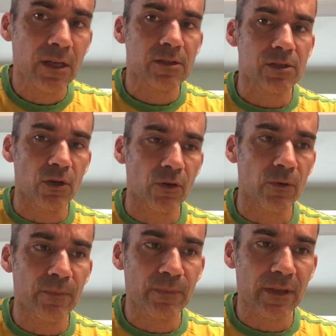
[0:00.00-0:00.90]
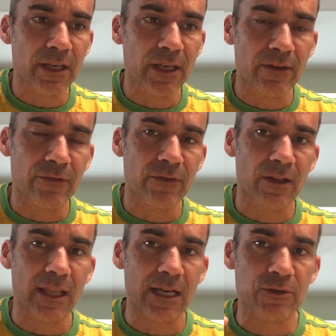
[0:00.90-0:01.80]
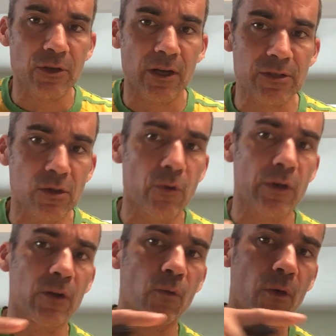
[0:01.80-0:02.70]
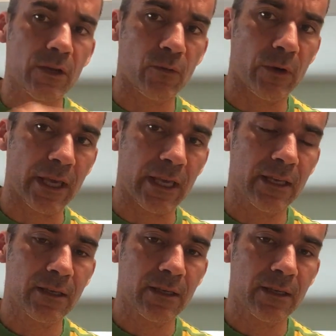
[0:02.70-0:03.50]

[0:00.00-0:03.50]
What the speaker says: So if an electron is going one way,